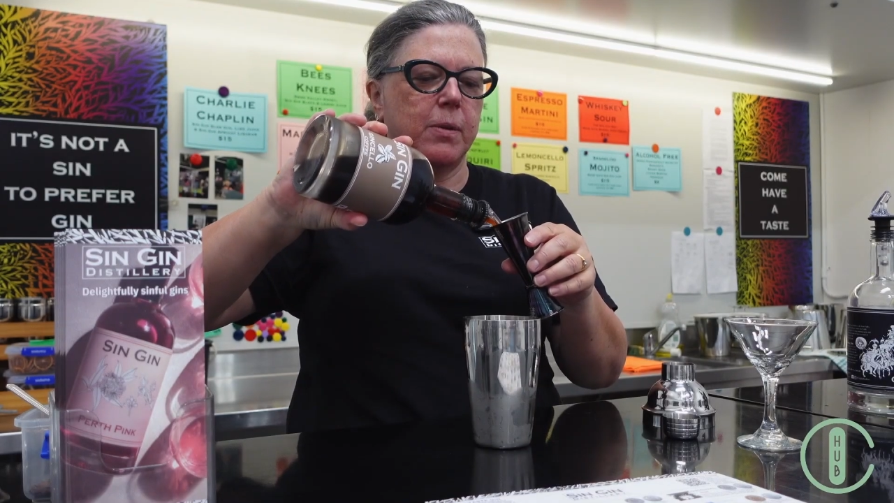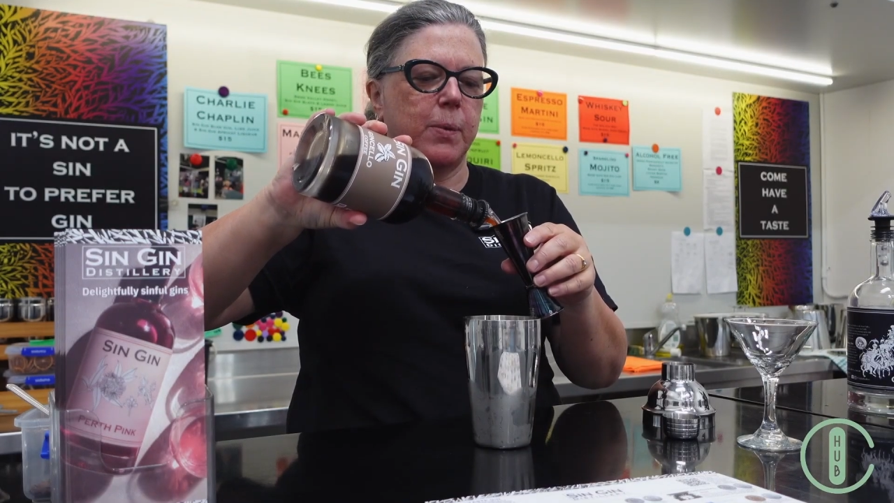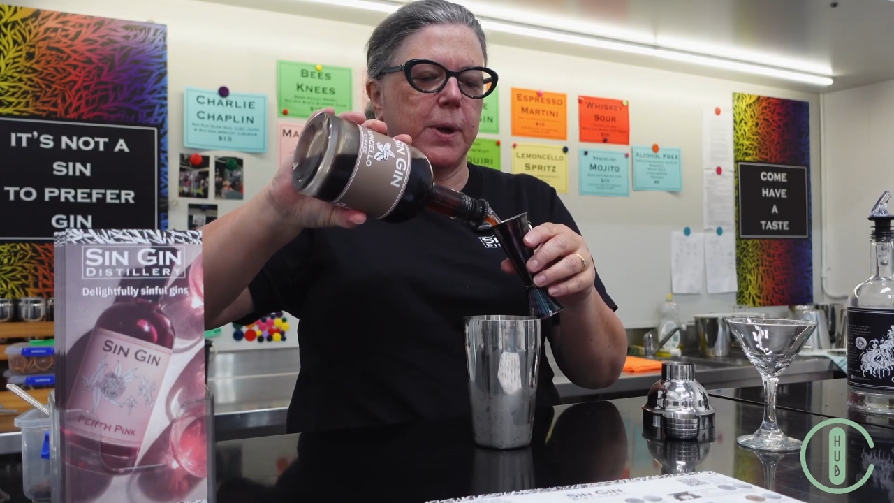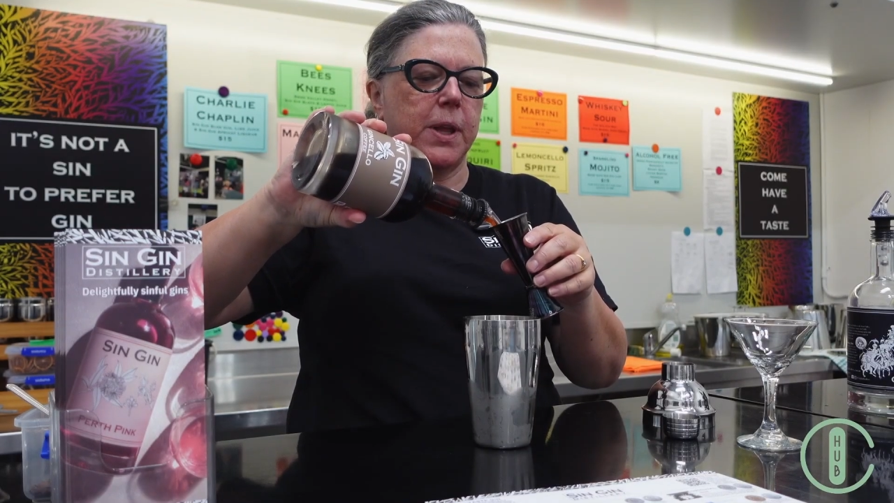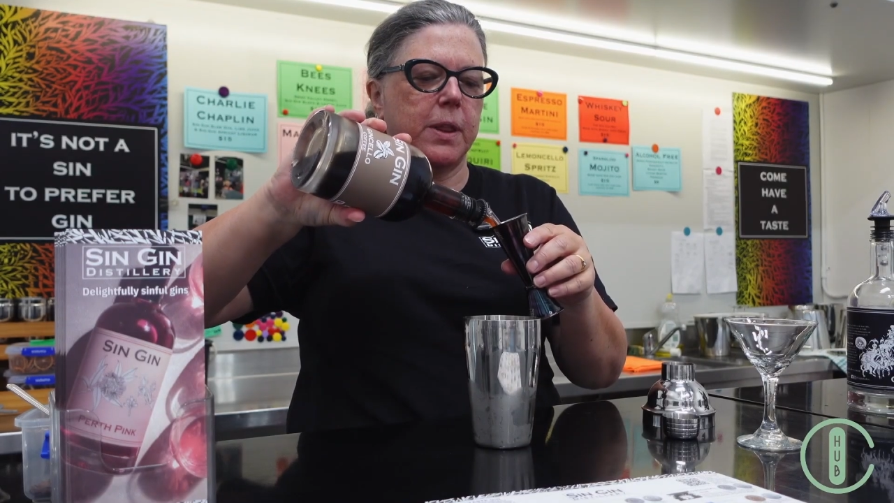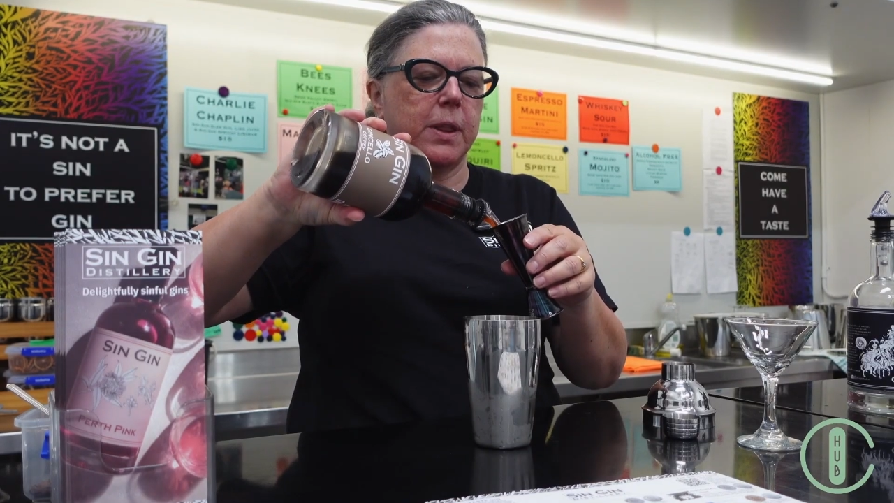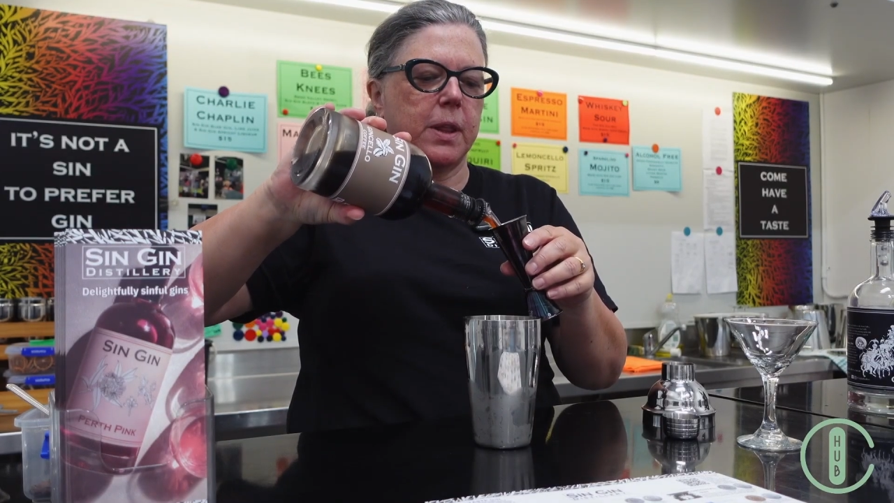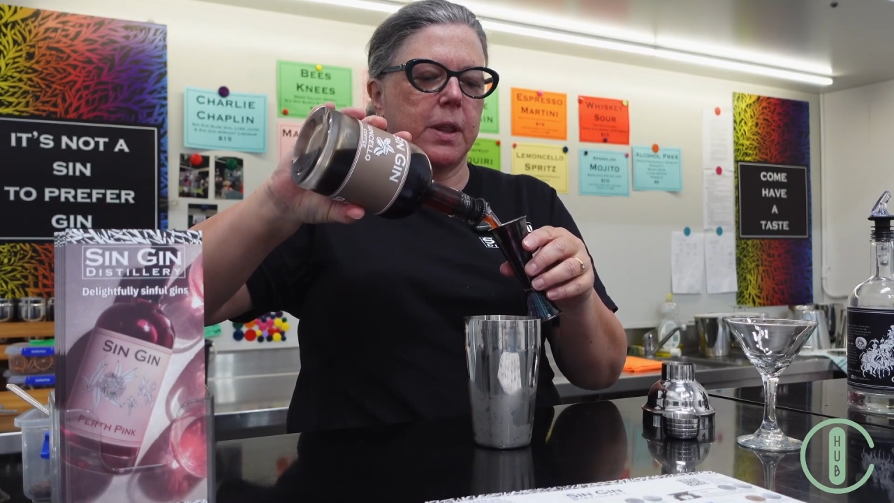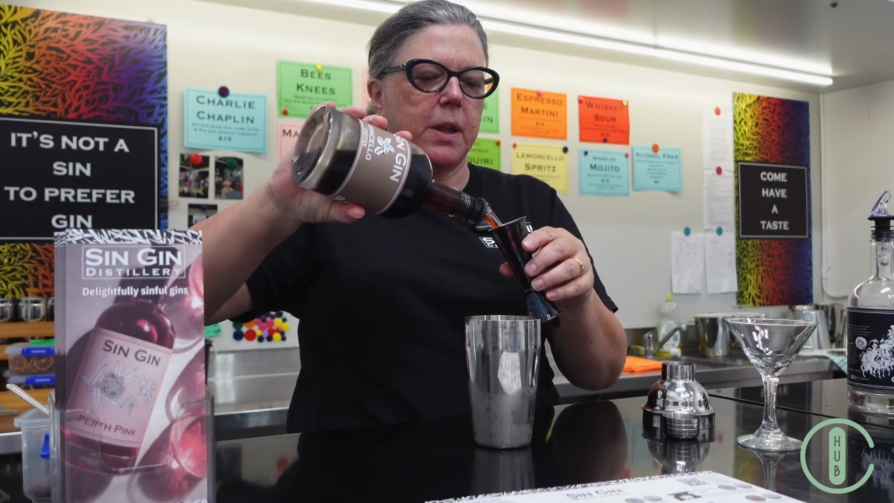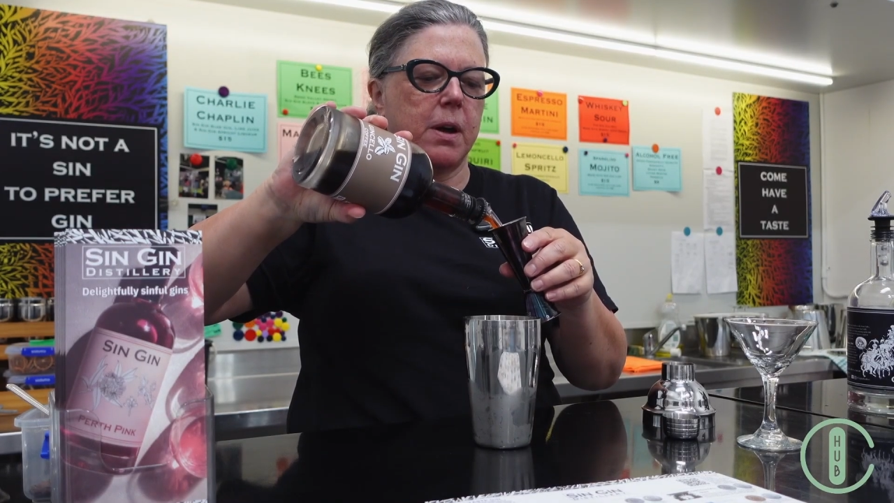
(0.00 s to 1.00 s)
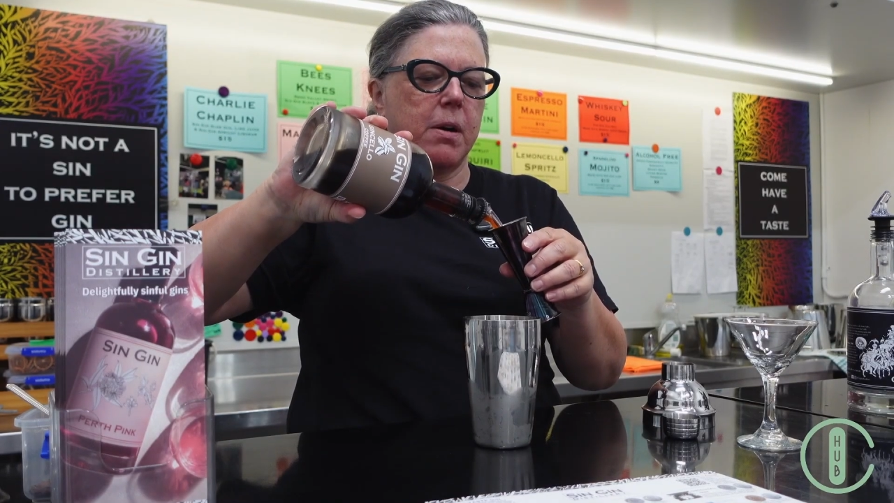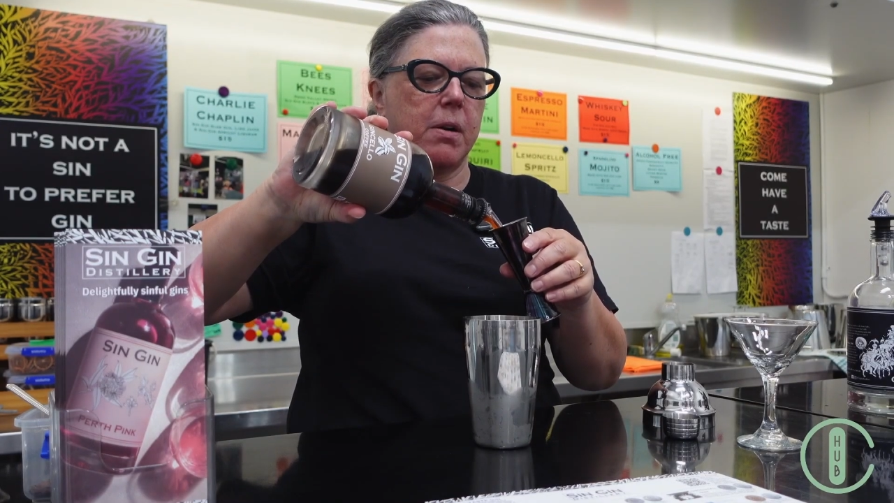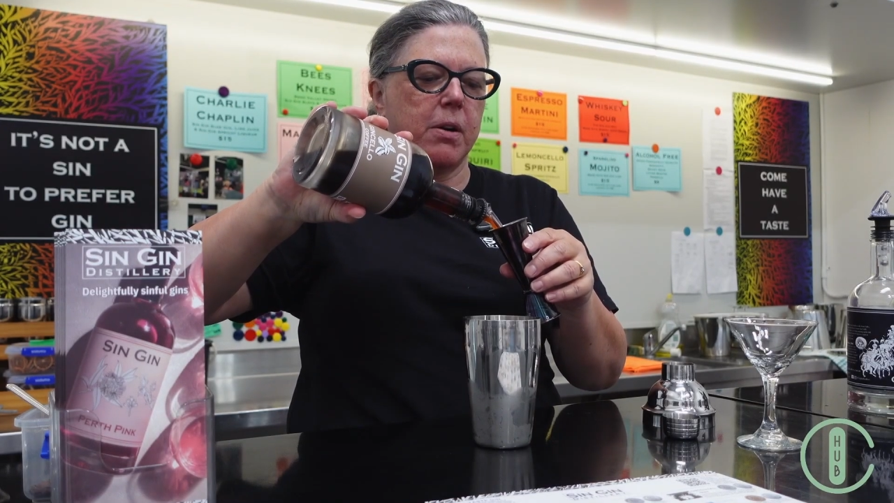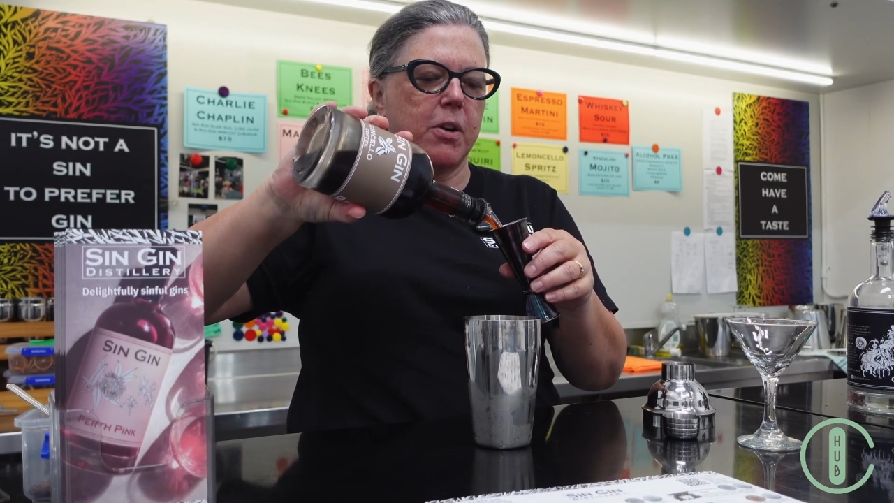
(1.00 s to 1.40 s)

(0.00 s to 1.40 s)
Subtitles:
with our